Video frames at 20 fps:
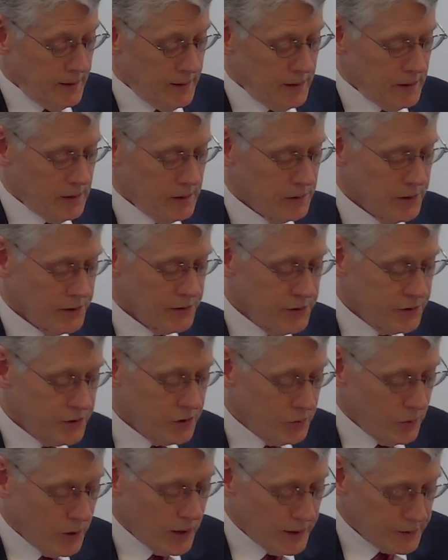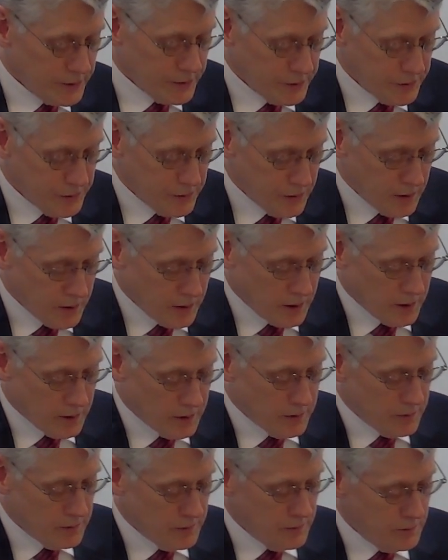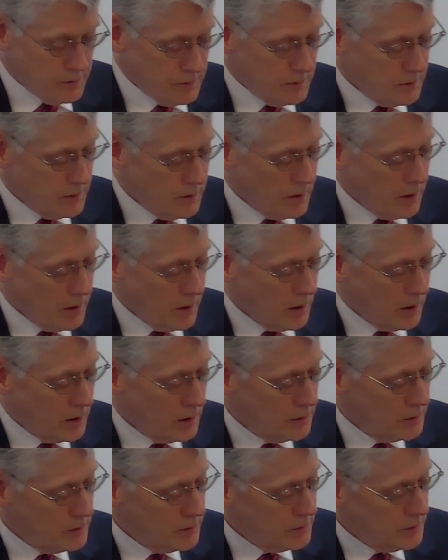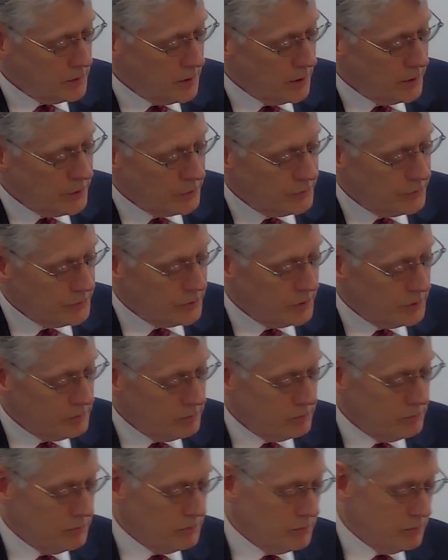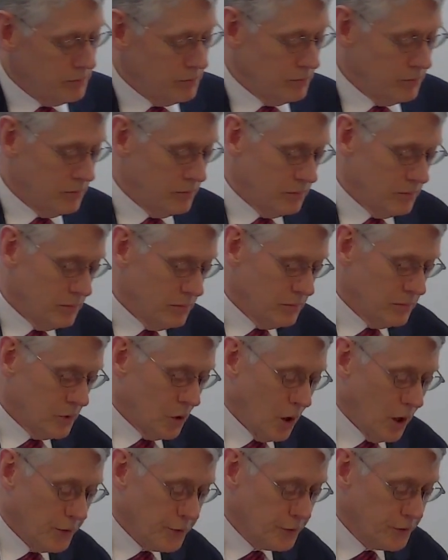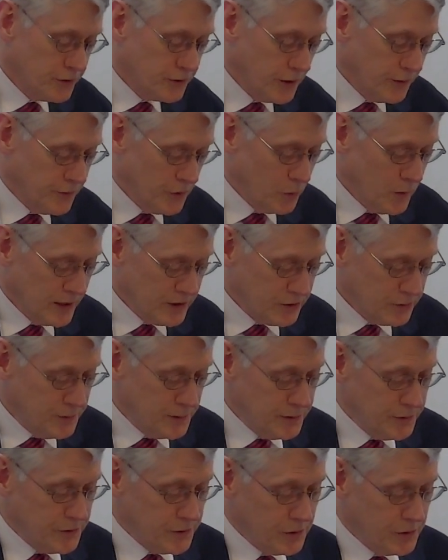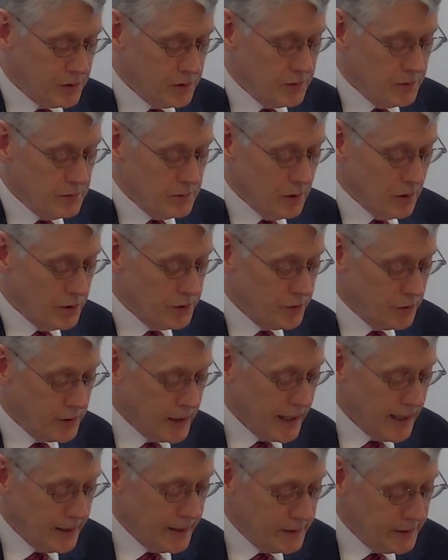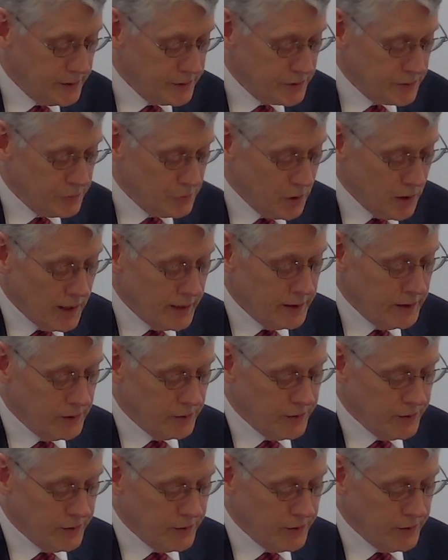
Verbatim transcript: And listen to what uh, our, uh, the, the authors of the Westminster Larger Catechism write here.